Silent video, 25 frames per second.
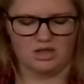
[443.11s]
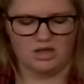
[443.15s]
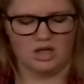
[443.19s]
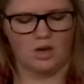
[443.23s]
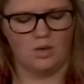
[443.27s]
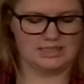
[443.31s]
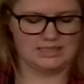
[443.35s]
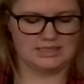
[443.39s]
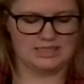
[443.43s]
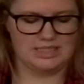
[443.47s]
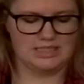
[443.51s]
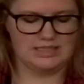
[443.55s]
No,
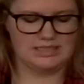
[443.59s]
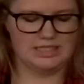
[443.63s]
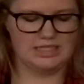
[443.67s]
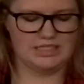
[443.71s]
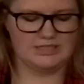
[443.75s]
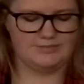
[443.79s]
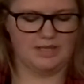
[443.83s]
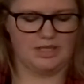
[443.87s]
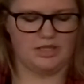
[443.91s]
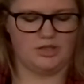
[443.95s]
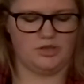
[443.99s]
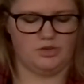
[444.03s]
this
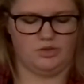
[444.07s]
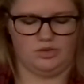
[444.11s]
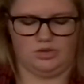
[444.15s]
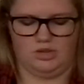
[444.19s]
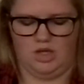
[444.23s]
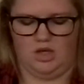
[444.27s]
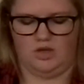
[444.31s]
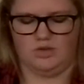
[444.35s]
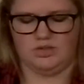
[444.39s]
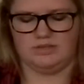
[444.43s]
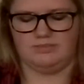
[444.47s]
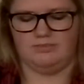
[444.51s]
is my
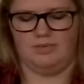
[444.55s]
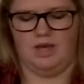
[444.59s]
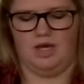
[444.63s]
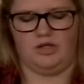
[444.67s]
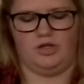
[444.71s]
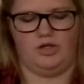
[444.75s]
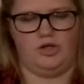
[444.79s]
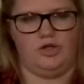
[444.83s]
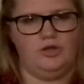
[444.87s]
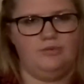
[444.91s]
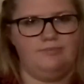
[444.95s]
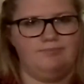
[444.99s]
glucose
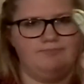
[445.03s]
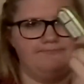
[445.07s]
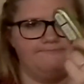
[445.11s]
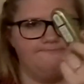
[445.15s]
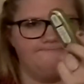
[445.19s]
monitor.